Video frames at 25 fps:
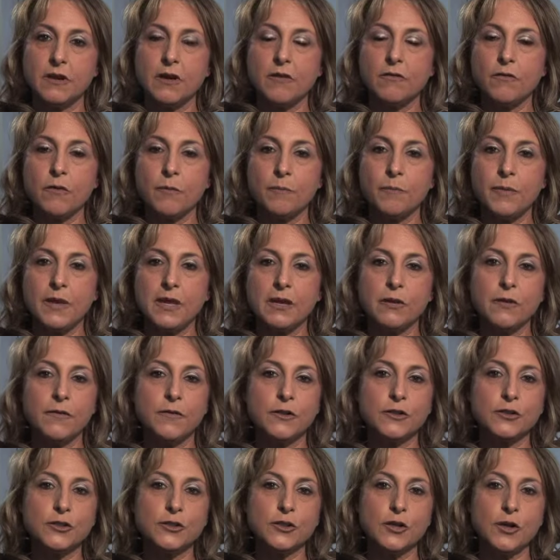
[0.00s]
From being on
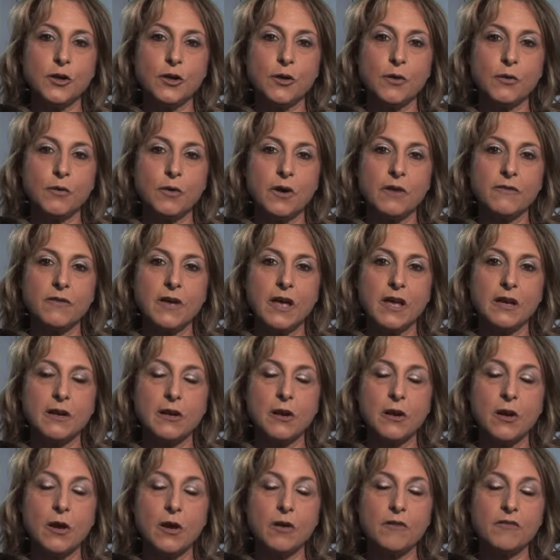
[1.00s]
the show, I've had a
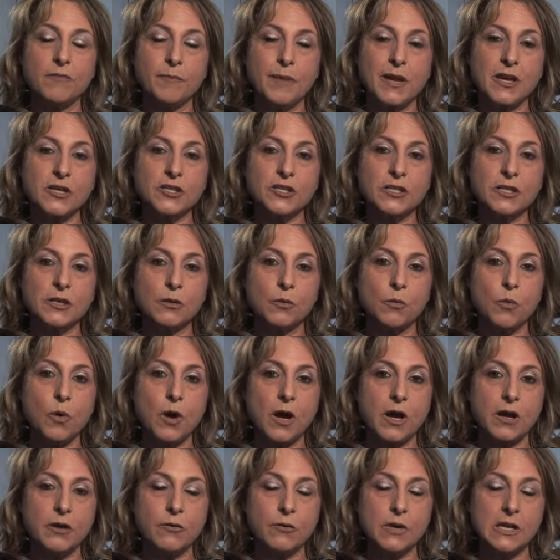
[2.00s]
lot of patient
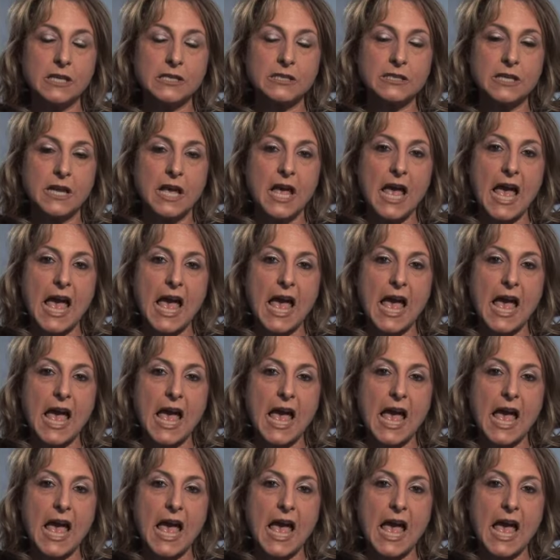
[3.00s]
inquiries